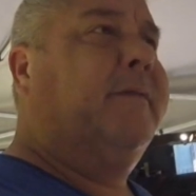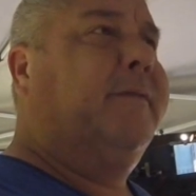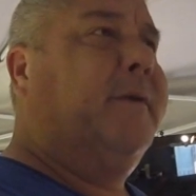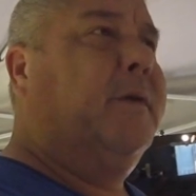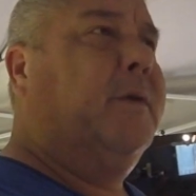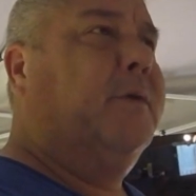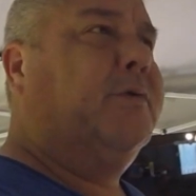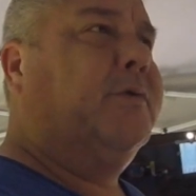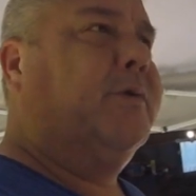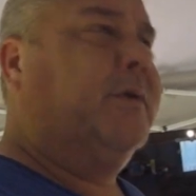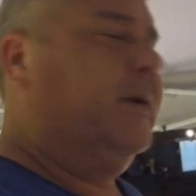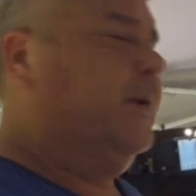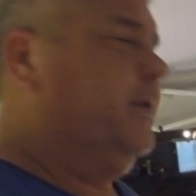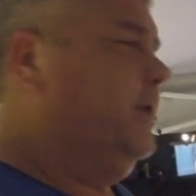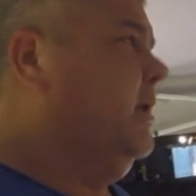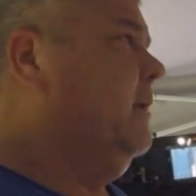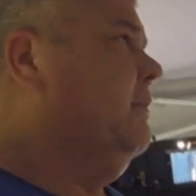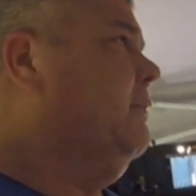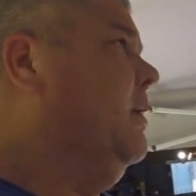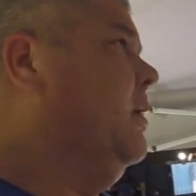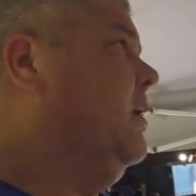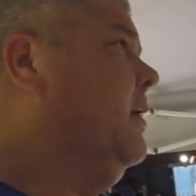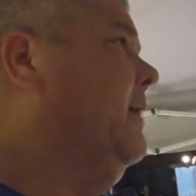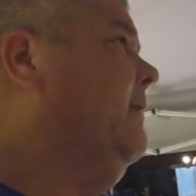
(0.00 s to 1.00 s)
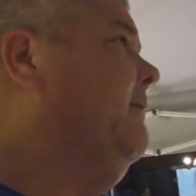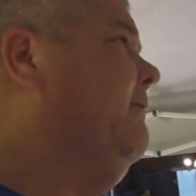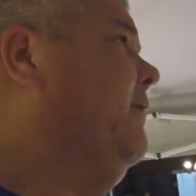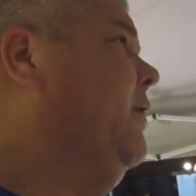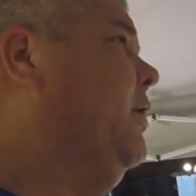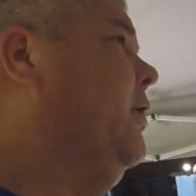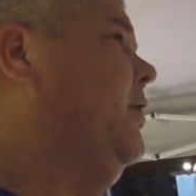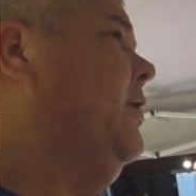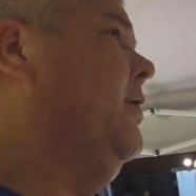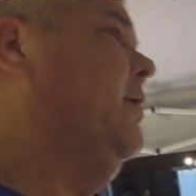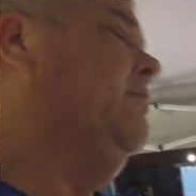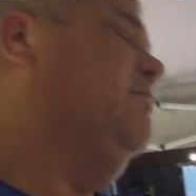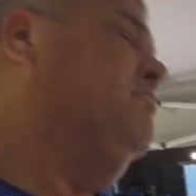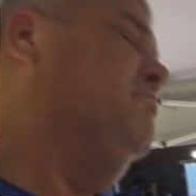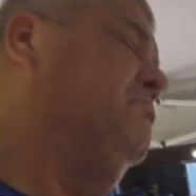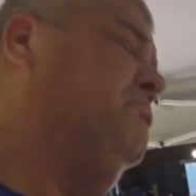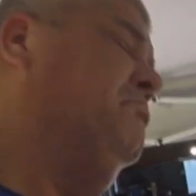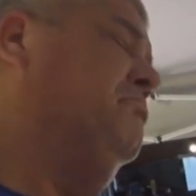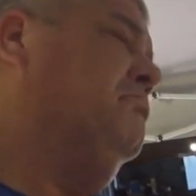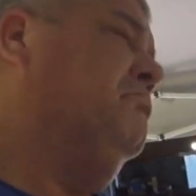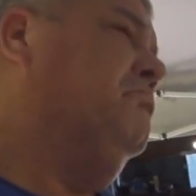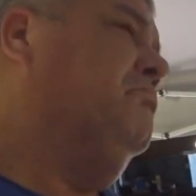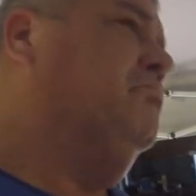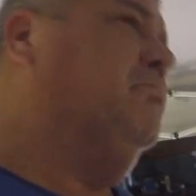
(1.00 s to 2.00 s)
the future. I should have bought an inverter,
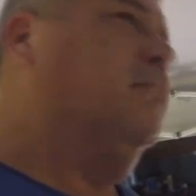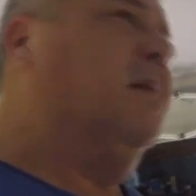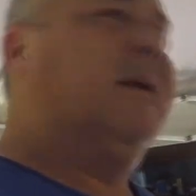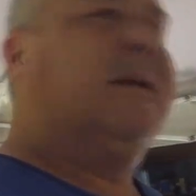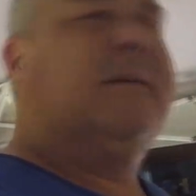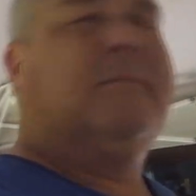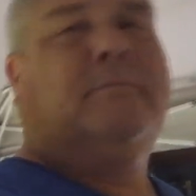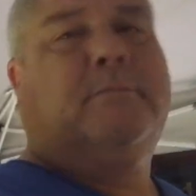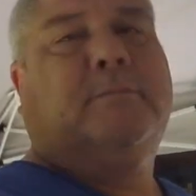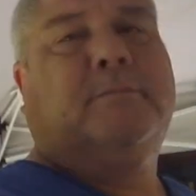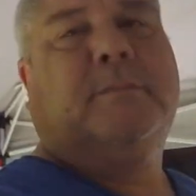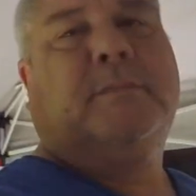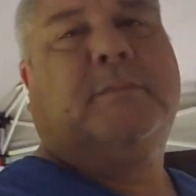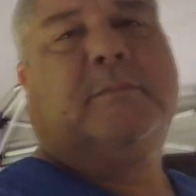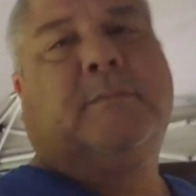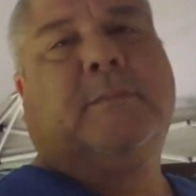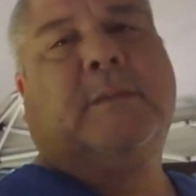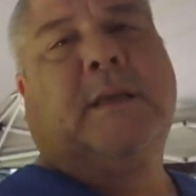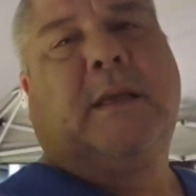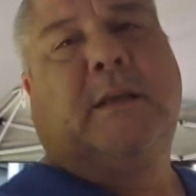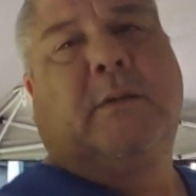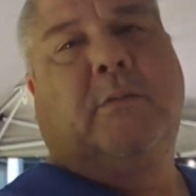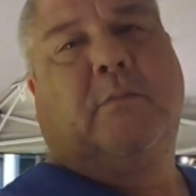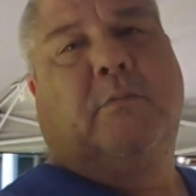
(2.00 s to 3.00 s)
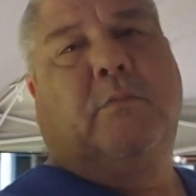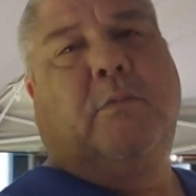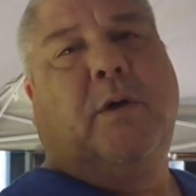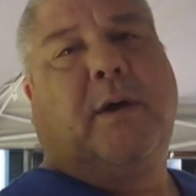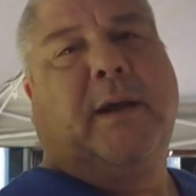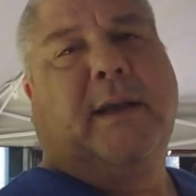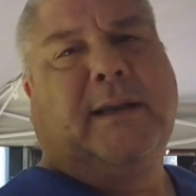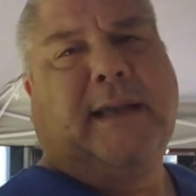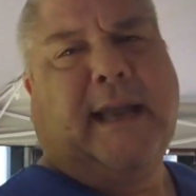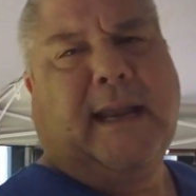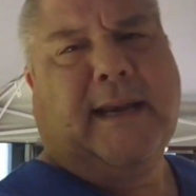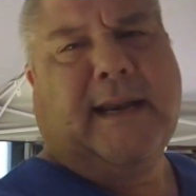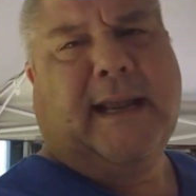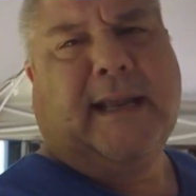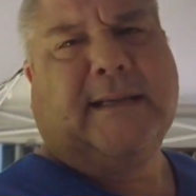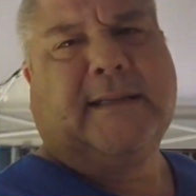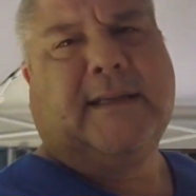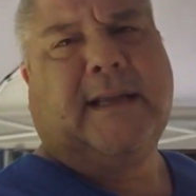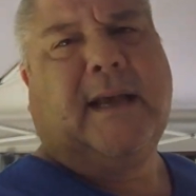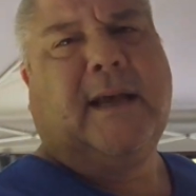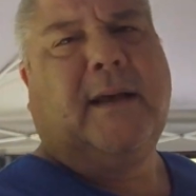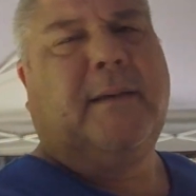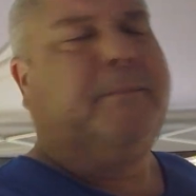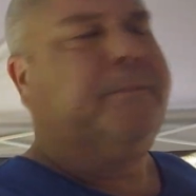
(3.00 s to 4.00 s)
but we'll get that next
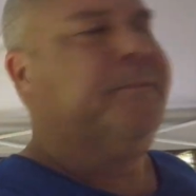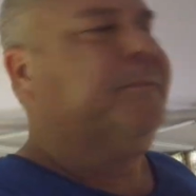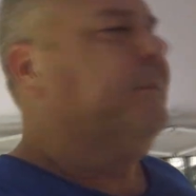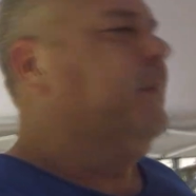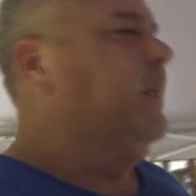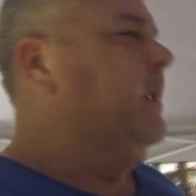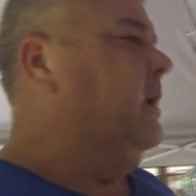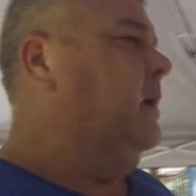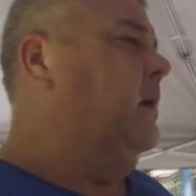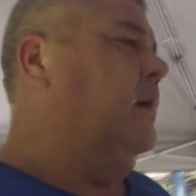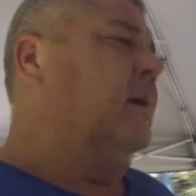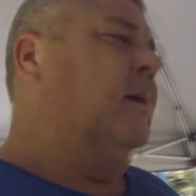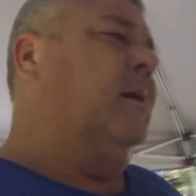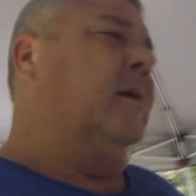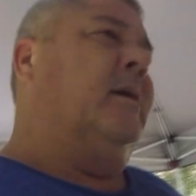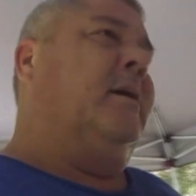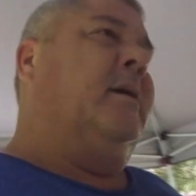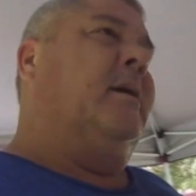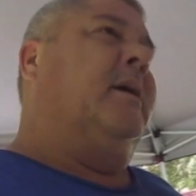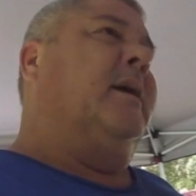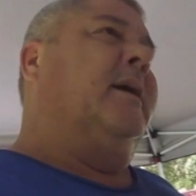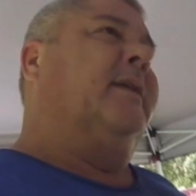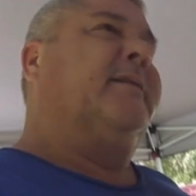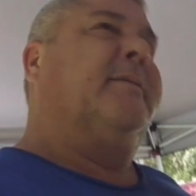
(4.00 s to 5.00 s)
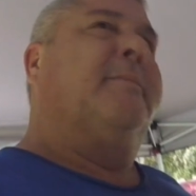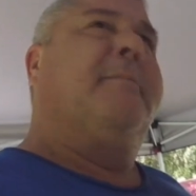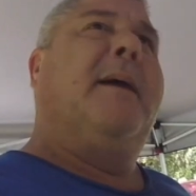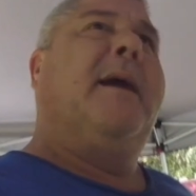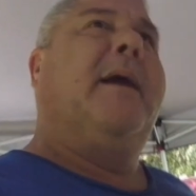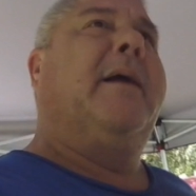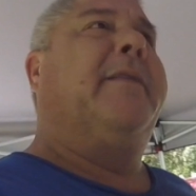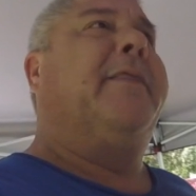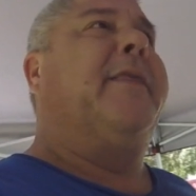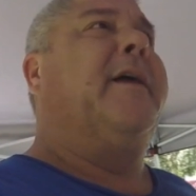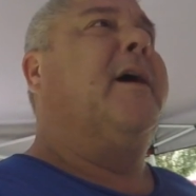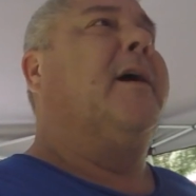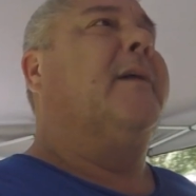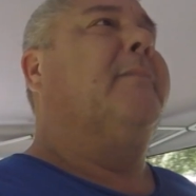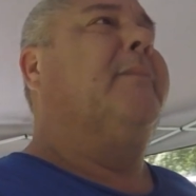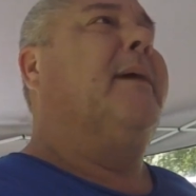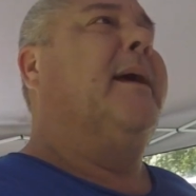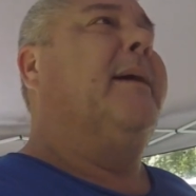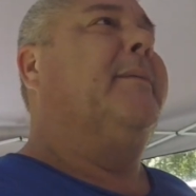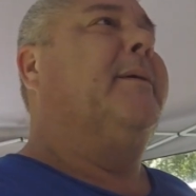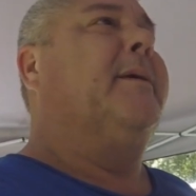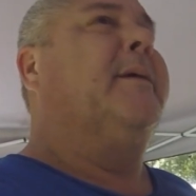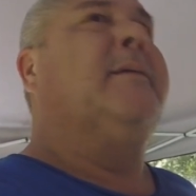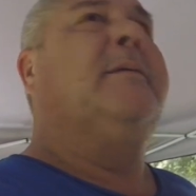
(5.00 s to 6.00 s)
time. It's a marathon,
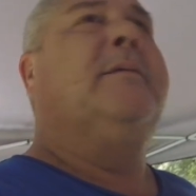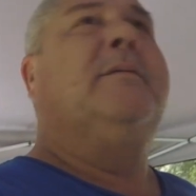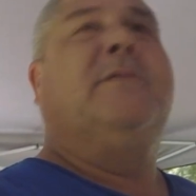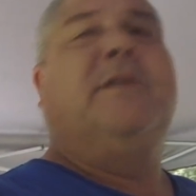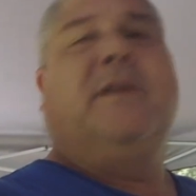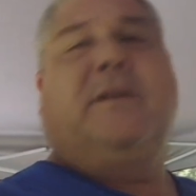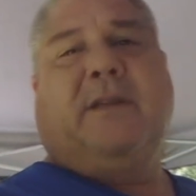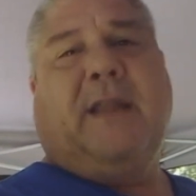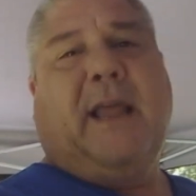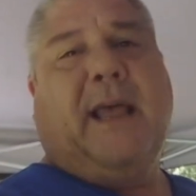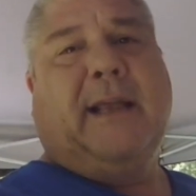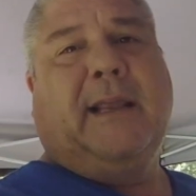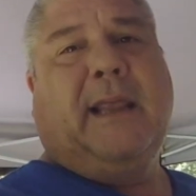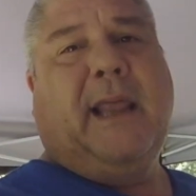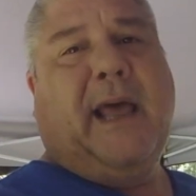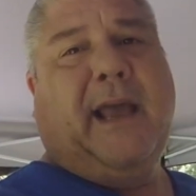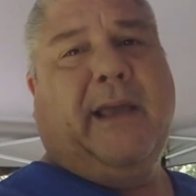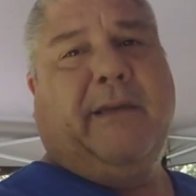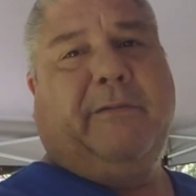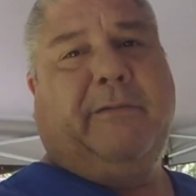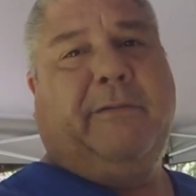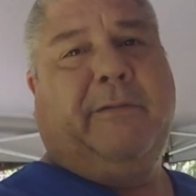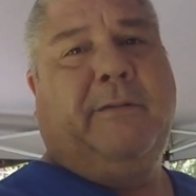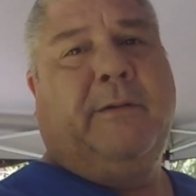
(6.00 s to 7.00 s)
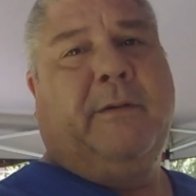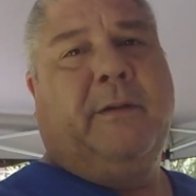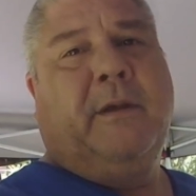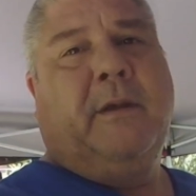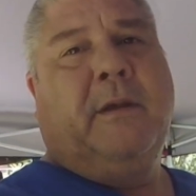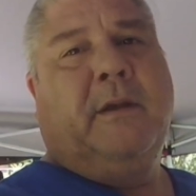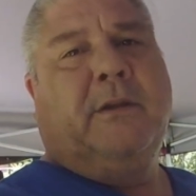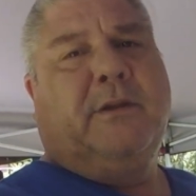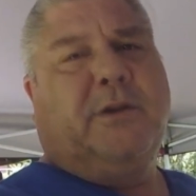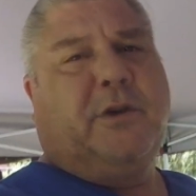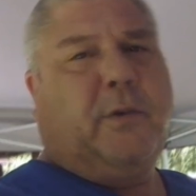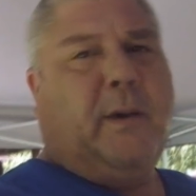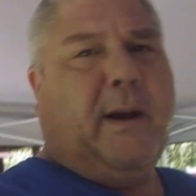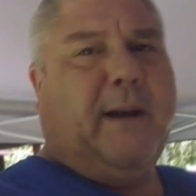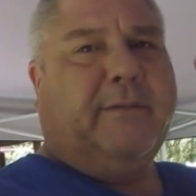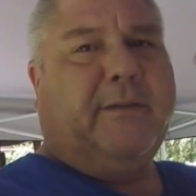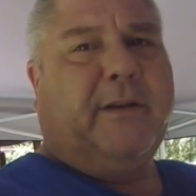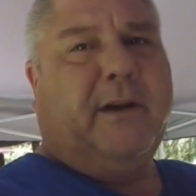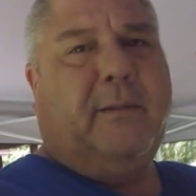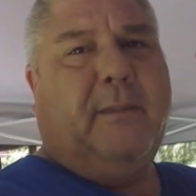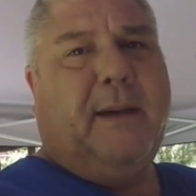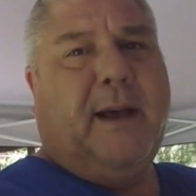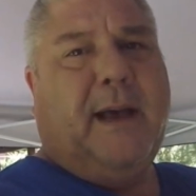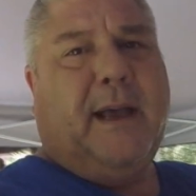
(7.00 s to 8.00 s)
baby, just like life. It's
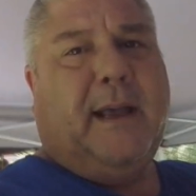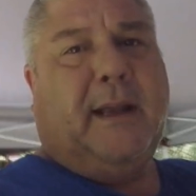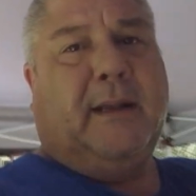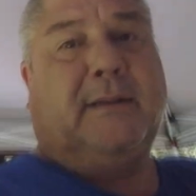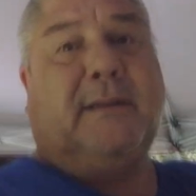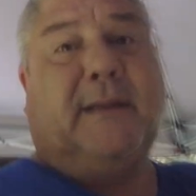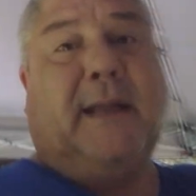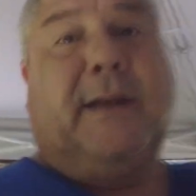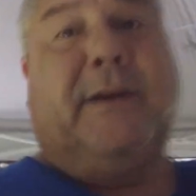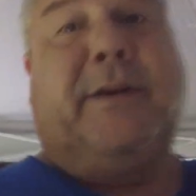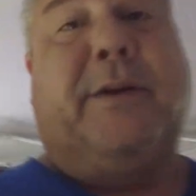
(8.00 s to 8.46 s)
crafted in mind. Stay